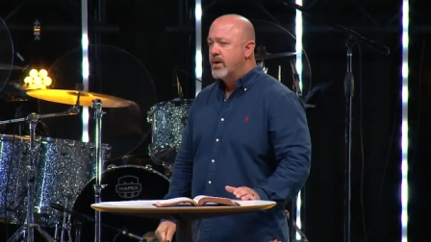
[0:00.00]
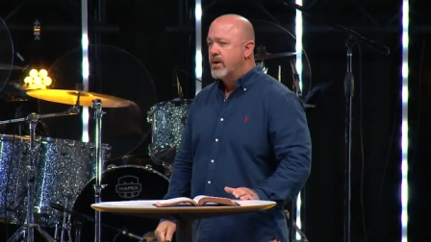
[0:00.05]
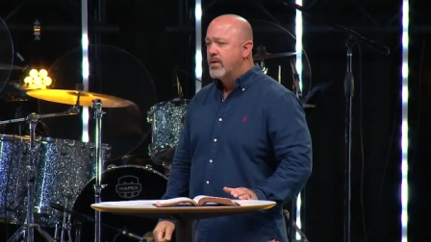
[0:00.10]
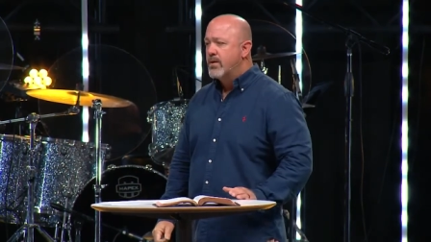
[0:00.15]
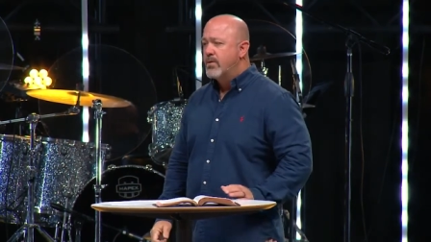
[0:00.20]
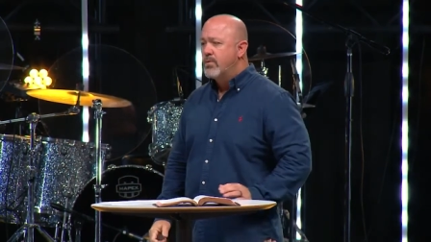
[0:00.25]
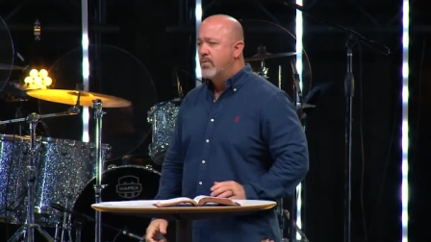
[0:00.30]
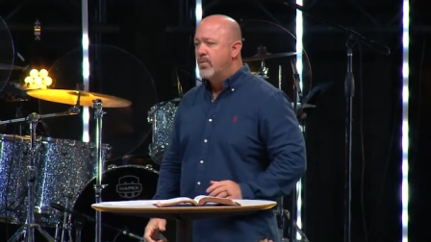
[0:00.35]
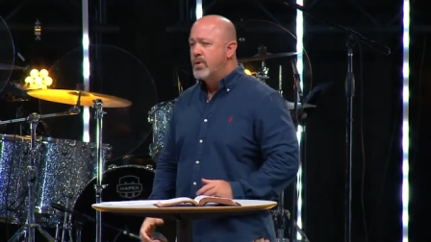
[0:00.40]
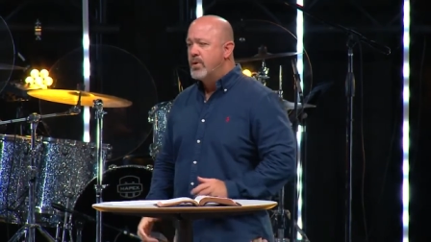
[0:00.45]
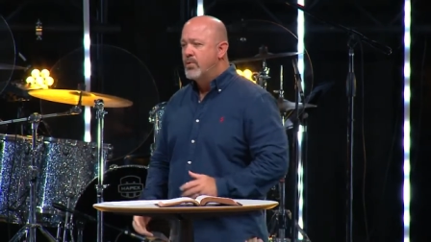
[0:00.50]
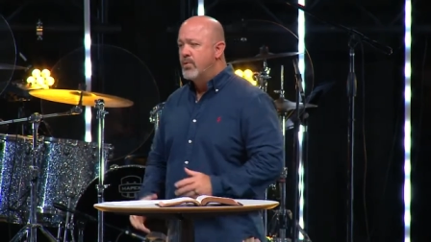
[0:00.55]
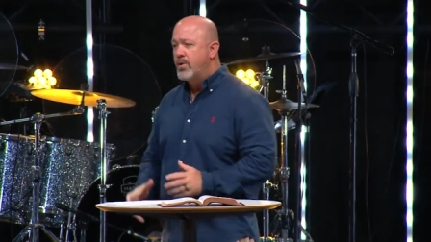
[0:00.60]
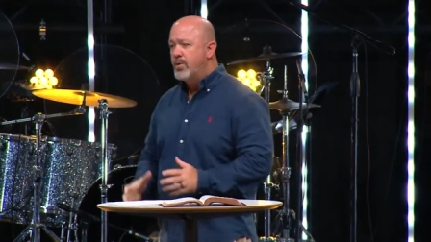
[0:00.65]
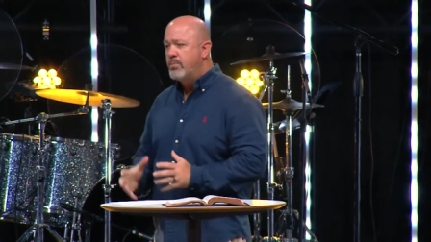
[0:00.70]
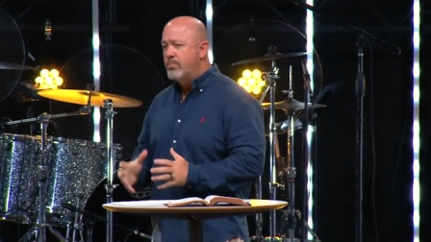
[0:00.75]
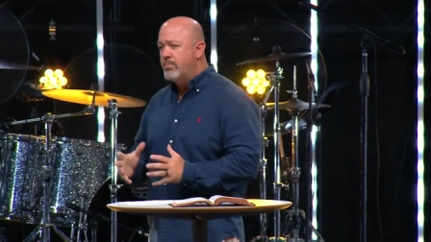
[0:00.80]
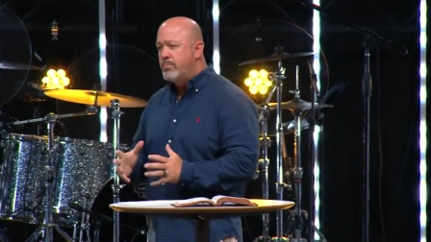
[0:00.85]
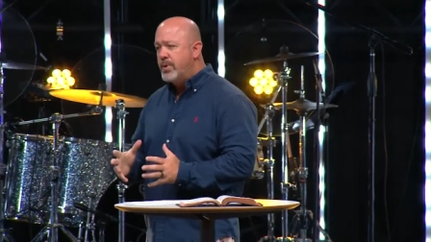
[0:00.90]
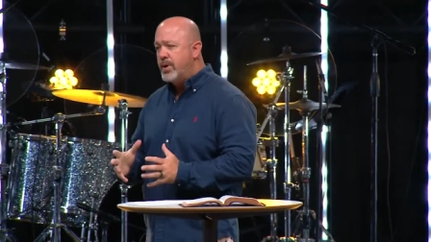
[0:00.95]
Uh, we
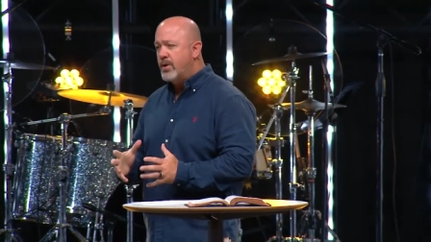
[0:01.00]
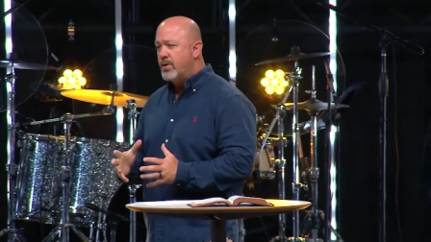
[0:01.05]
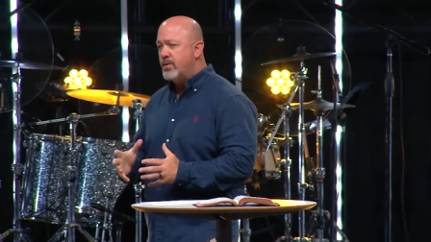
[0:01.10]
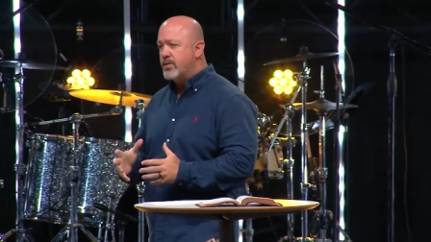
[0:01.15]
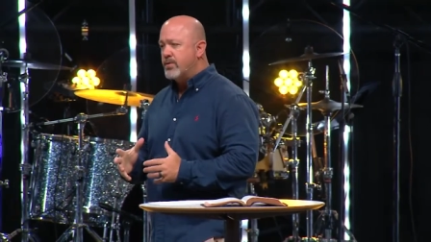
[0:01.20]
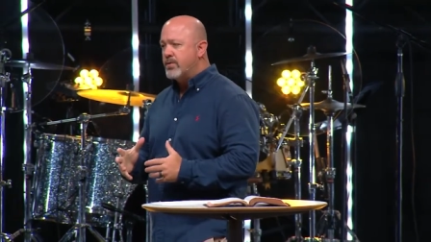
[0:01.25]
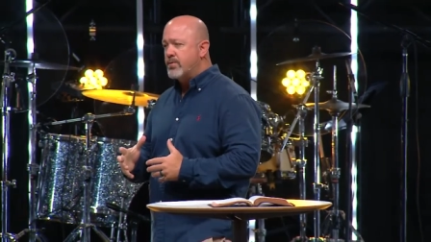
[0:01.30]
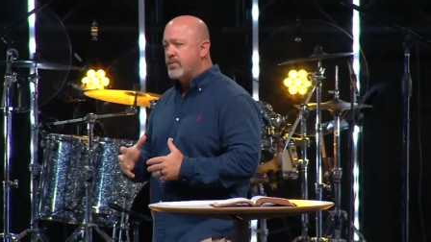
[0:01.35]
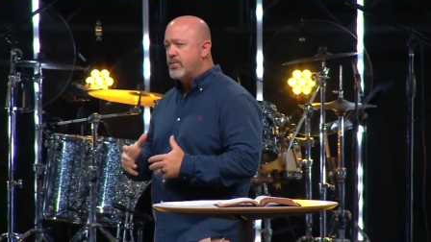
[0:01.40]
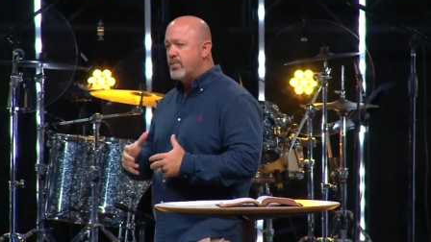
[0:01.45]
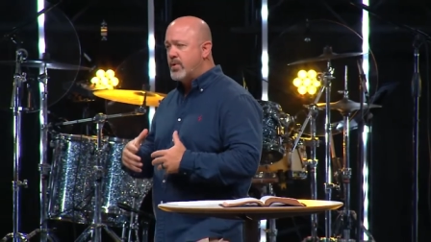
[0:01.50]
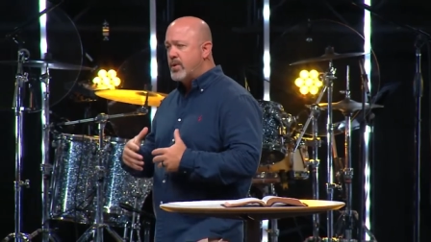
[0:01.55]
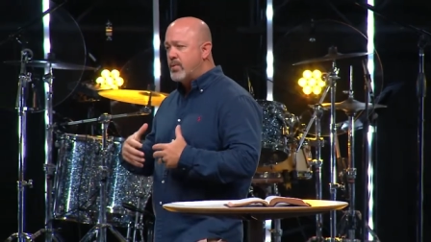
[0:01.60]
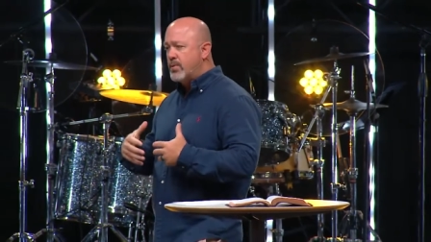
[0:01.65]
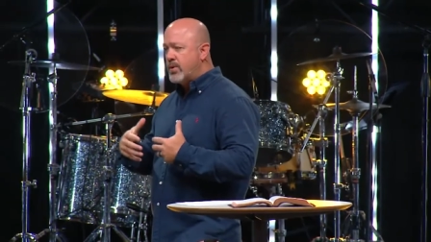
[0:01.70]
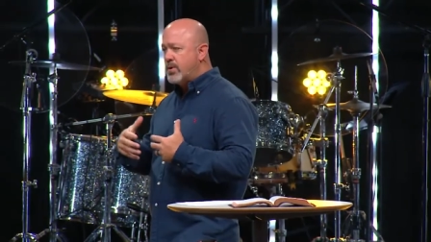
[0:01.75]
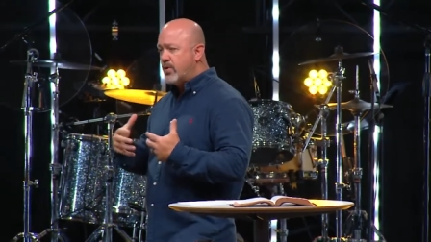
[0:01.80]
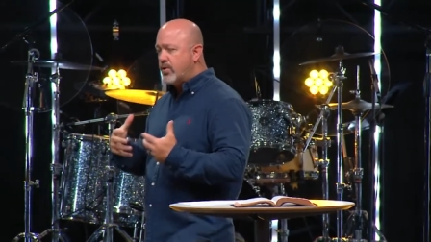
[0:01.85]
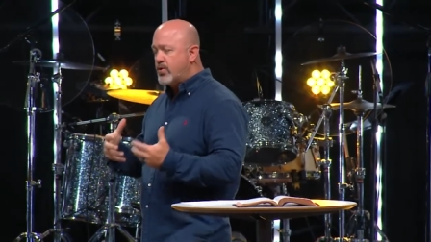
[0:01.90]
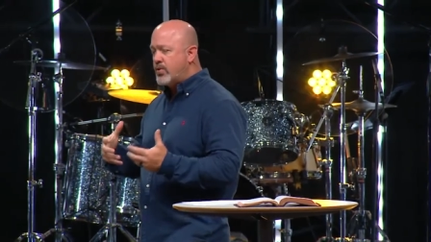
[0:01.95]
were built, we
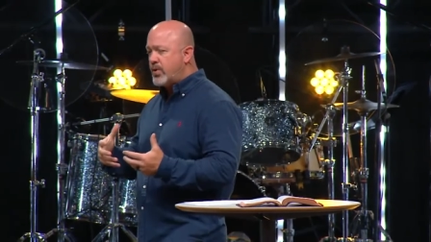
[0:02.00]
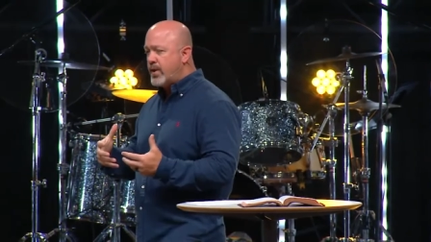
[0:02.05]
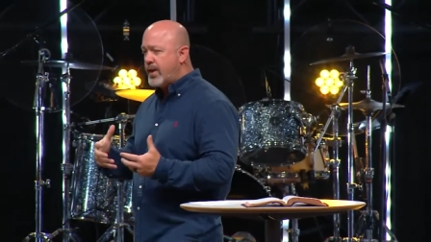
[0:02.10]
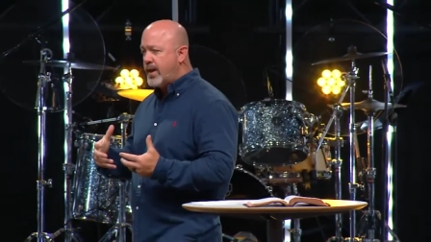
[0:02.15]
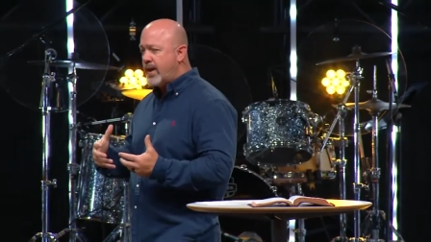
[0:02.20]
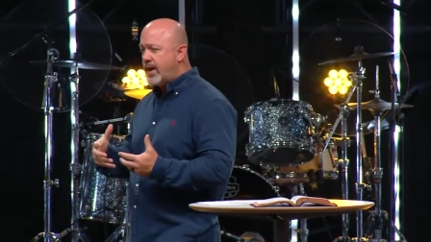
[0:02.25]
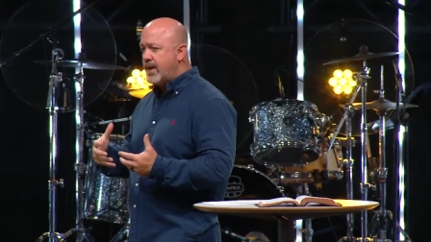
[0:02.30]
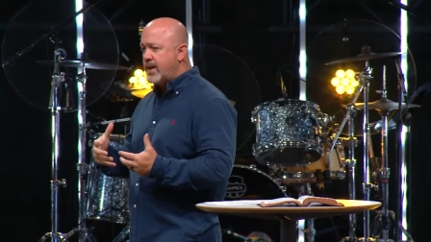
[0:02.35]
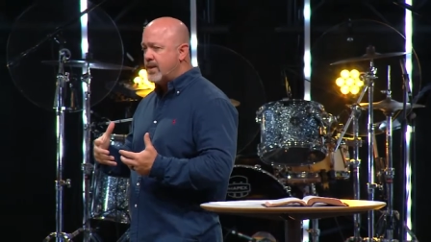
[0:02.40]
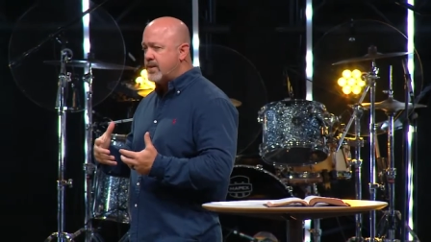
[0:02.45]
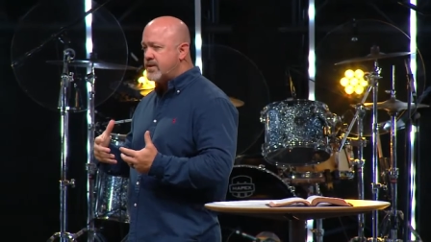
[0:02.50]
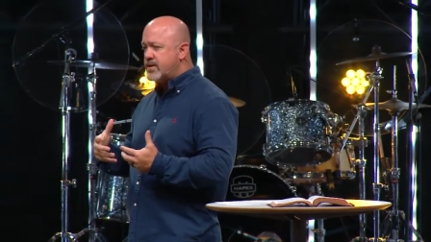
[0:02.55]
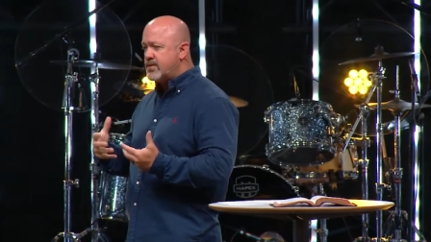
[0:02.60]
were created